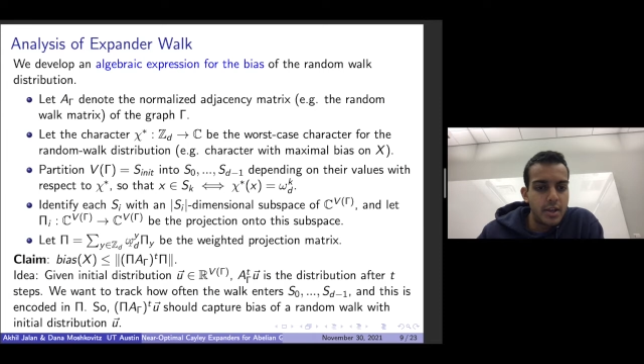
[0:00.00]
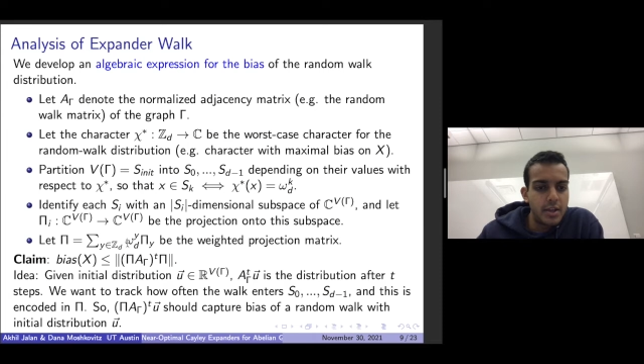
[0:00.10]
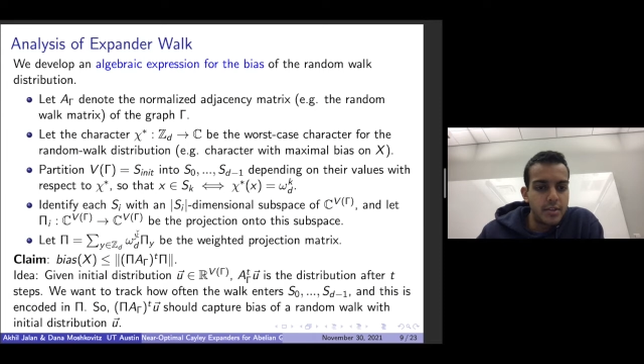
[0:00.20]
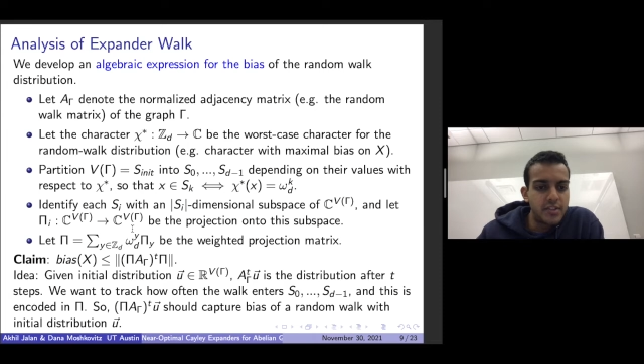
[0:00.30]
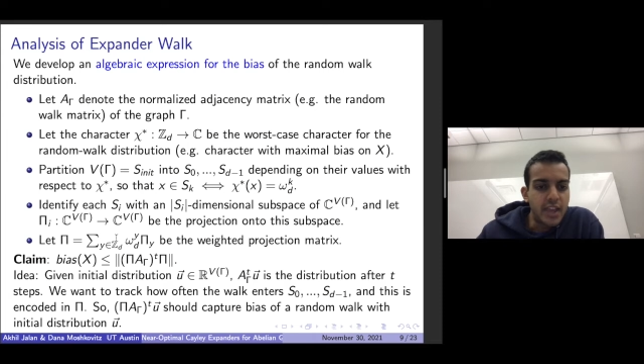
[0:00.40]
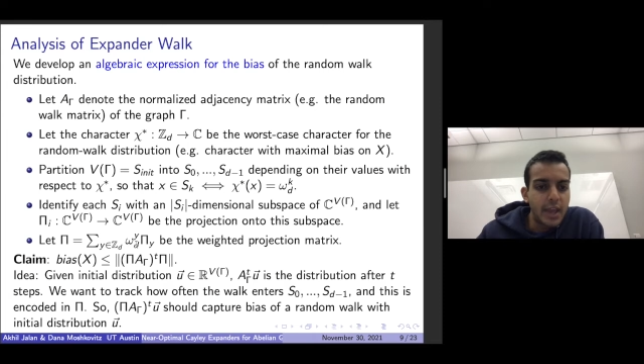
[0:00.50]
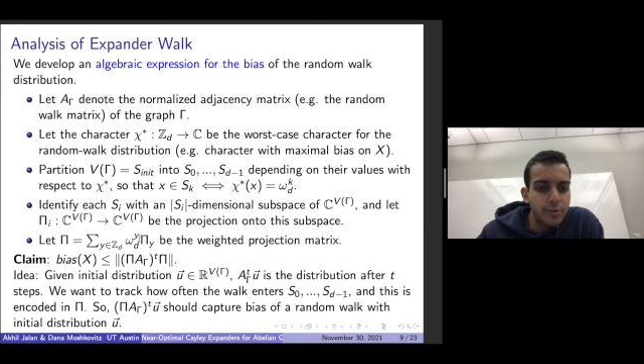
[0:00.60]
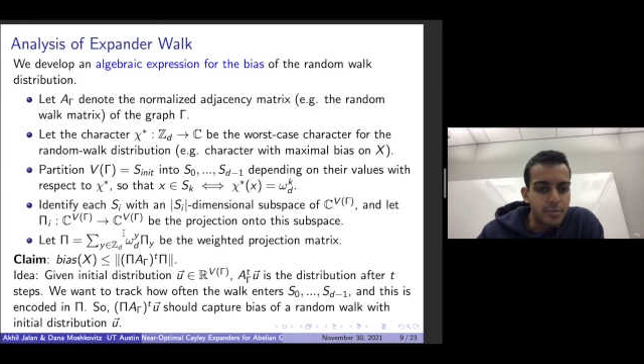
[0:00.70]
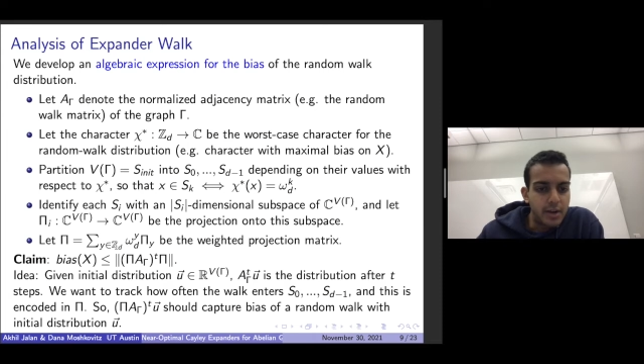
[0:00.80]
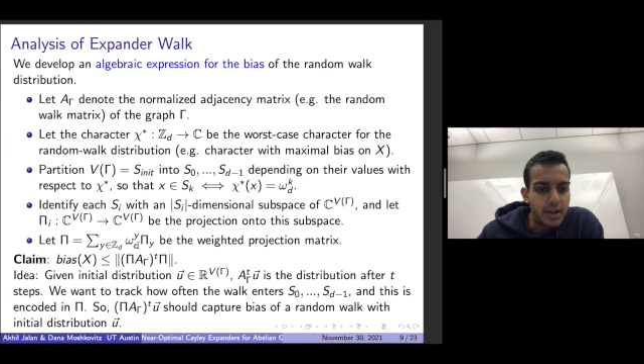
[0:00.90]

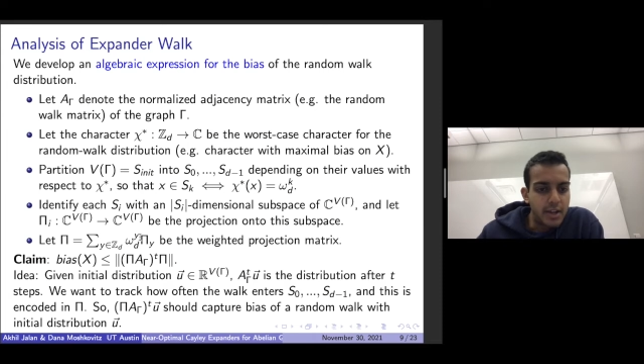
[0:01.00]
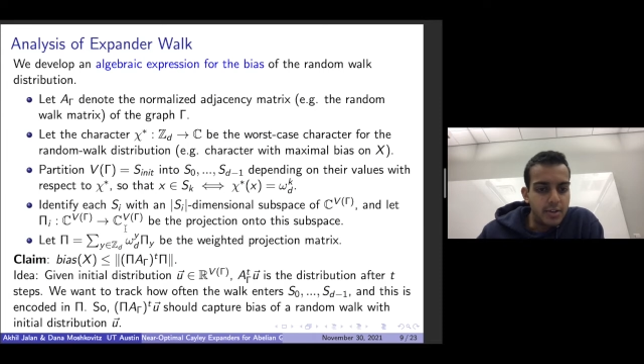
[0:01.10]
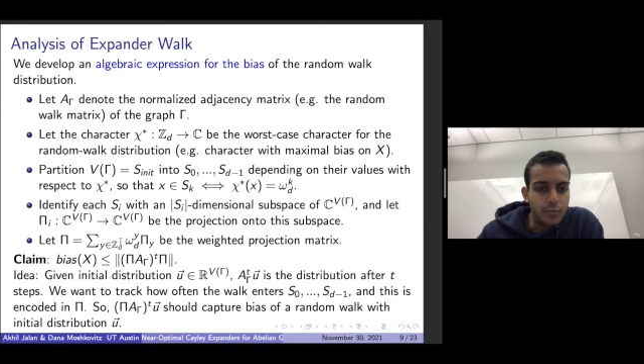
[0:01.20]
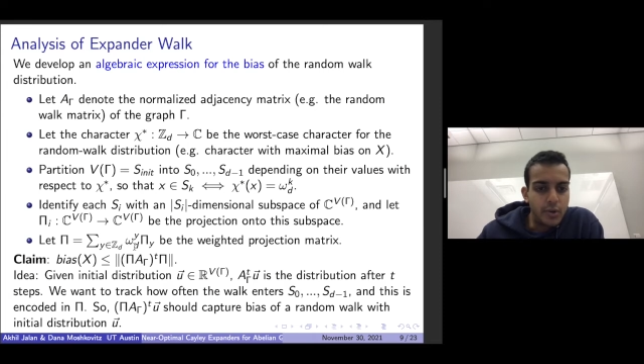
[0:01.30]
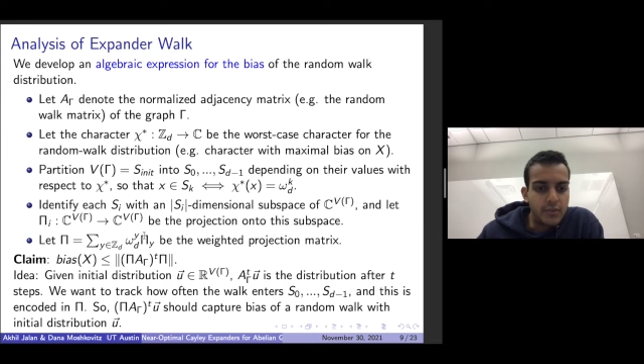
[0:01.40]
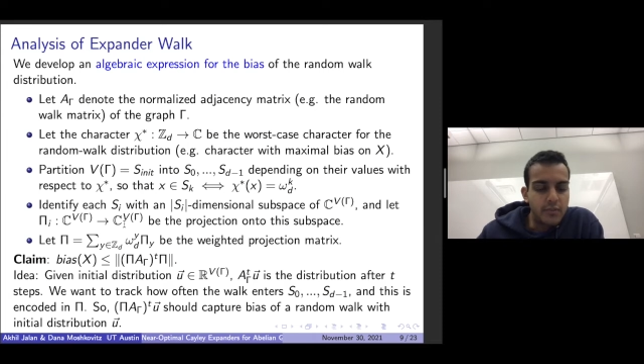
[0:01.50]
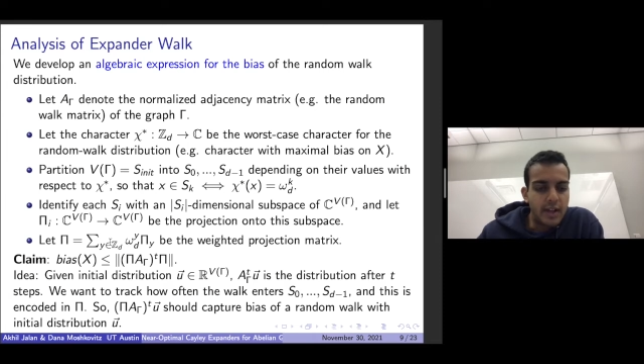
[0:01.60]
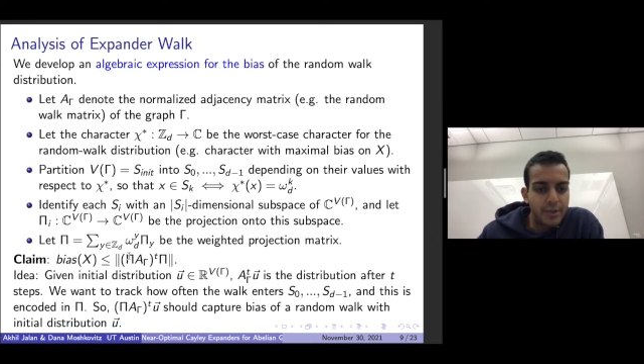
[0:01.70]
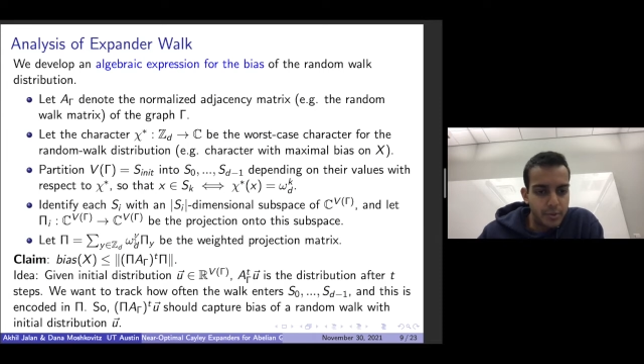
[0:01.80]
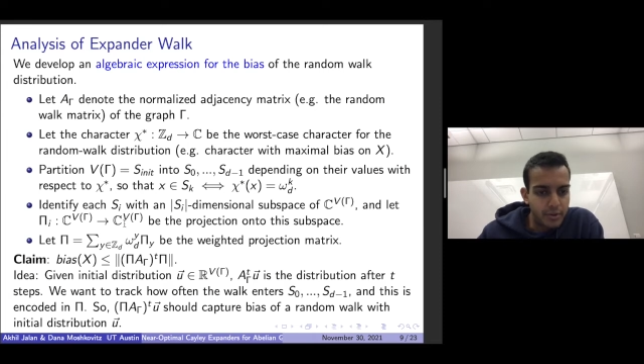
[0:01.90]
scaled by whatever
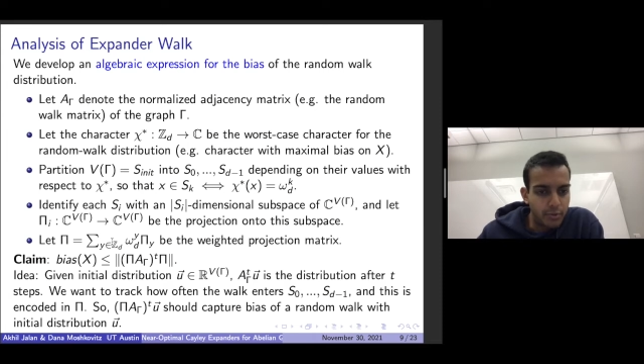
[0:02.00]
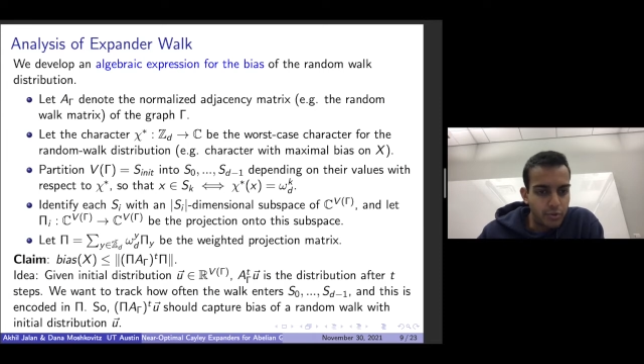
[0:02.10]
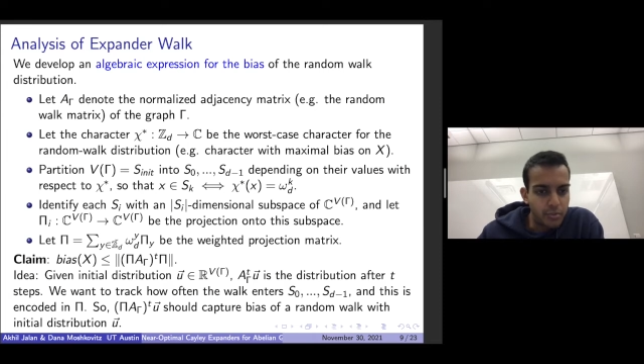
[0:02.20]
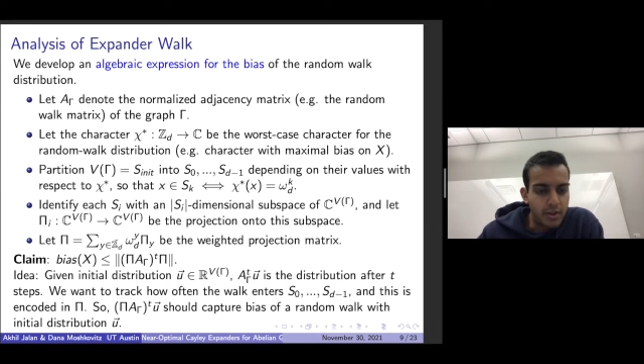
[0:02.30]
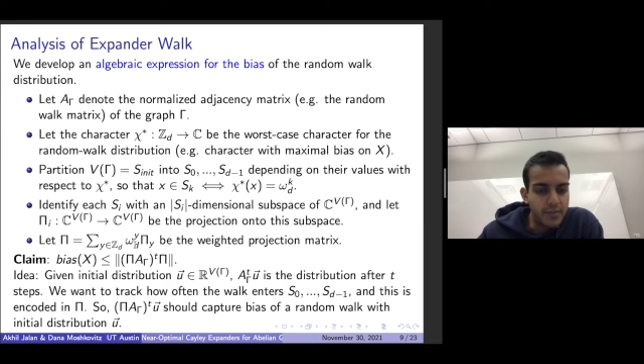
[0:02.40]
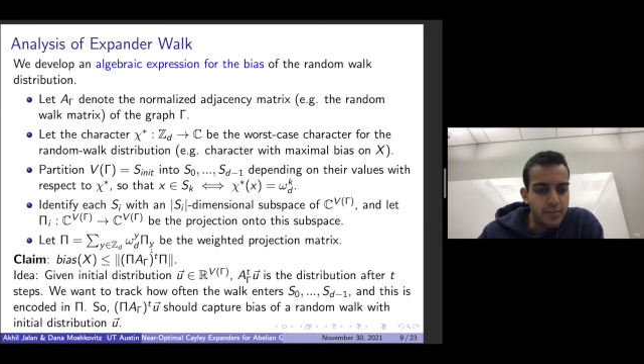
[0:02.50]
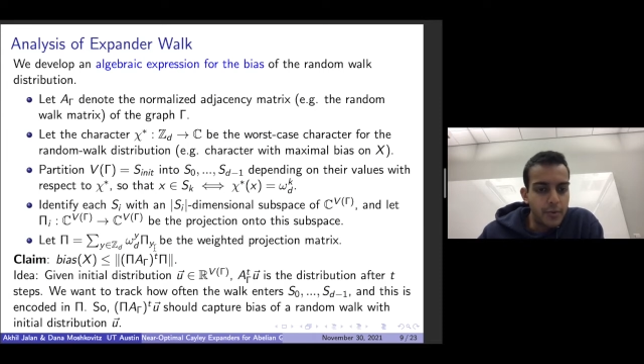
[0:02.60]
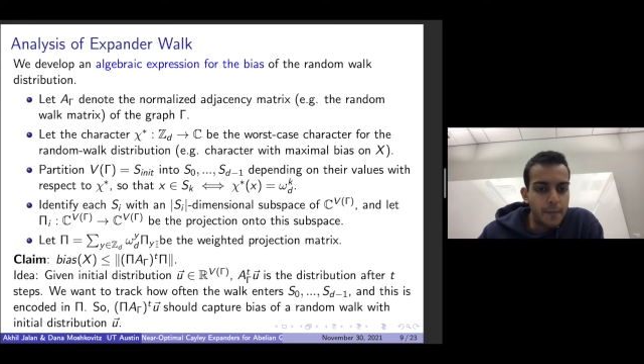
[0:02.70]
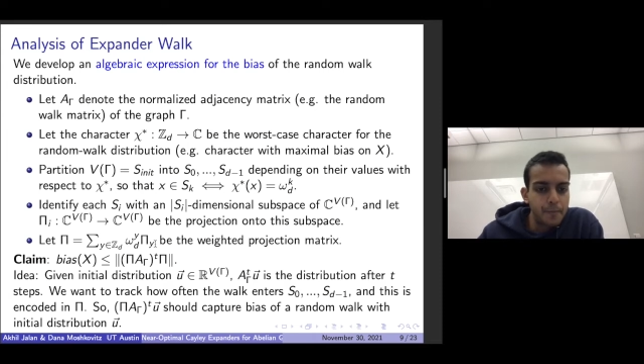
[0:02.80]
value it corresponds to.